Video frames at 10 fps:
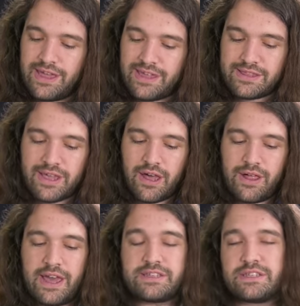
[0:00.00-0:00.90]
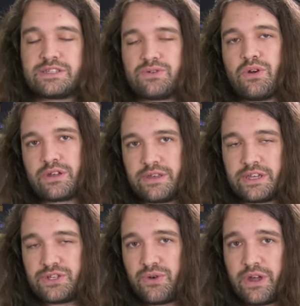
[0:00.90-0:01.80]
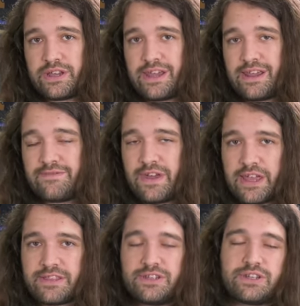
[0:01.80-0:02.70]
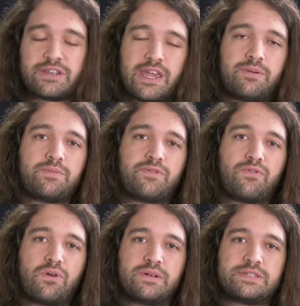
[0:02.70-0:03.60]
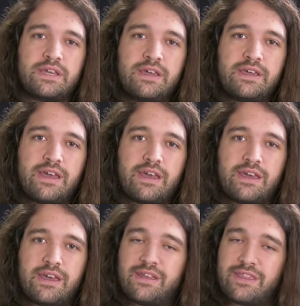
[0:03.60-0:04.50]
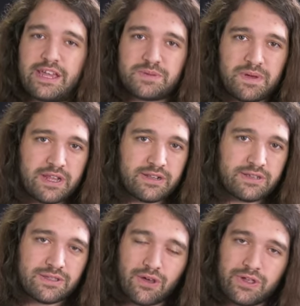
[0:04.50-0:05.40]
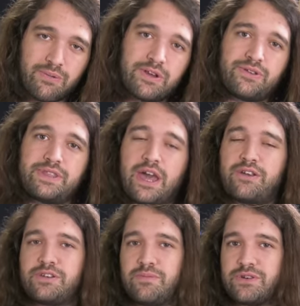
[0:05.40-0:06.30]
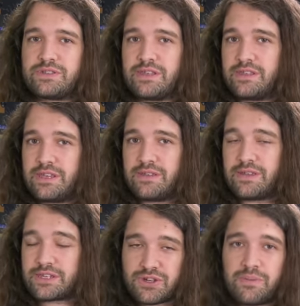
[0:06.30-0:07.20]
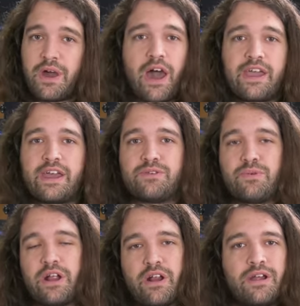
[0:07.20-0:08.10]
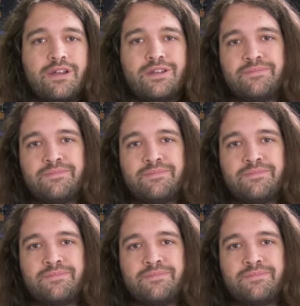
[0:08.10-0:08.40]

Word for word: Intel has historically enjoyed an advantage in gaming performance, and that's been slowly whittled down to mostly the extreme high end, where